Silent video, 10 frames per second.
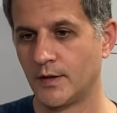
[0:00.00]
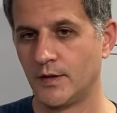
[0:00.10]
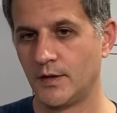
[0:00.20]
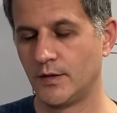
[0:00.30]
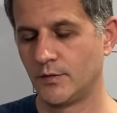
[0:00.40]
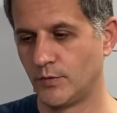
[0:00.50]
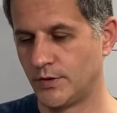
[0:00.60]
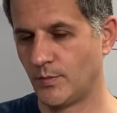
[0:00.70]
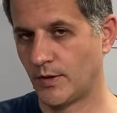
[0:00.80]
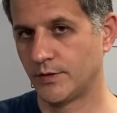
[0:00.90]

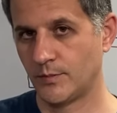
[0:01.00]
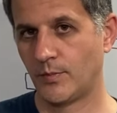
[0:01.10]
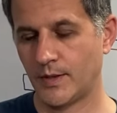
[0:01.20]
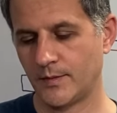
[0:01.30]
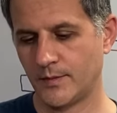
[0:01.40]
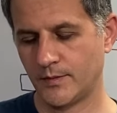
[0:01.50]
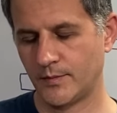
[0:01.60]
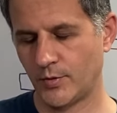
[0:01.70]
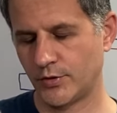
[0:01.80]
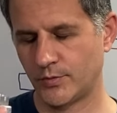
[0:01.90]
with mountain
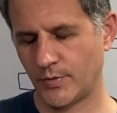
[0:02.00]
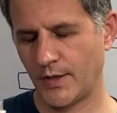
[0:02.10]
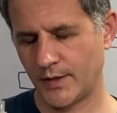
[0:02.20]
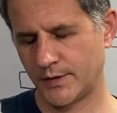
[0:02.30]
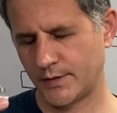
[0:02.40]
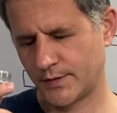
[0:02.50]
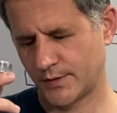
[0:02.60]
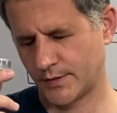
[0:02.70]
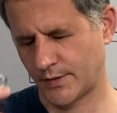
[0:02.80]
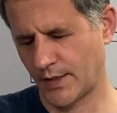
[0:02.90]
bottom bracket
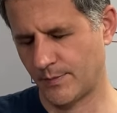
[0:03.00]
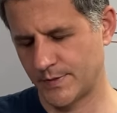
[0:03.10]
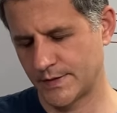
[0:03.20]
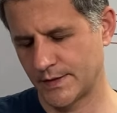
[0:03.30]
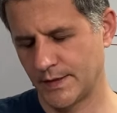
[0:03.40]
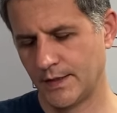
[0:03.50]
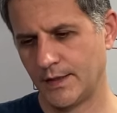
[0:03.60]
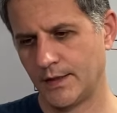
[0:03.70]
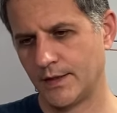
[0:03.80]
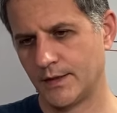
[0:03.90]
cups,
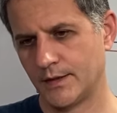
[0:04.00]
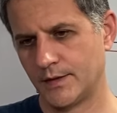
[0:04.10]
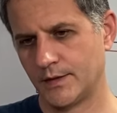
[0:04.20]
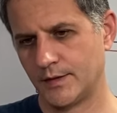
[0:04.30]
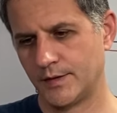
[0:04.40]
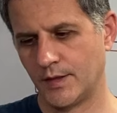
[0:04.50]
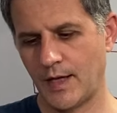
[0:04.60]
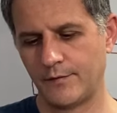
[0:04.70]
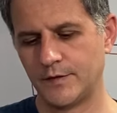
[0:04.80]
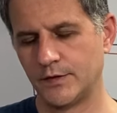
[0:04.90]
the
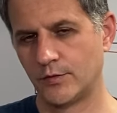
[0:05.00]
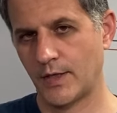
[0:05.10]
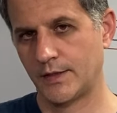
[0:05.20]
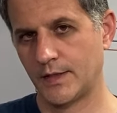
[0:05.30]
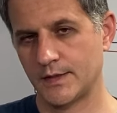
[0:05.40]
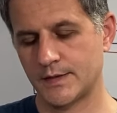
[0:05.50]
left and the right hand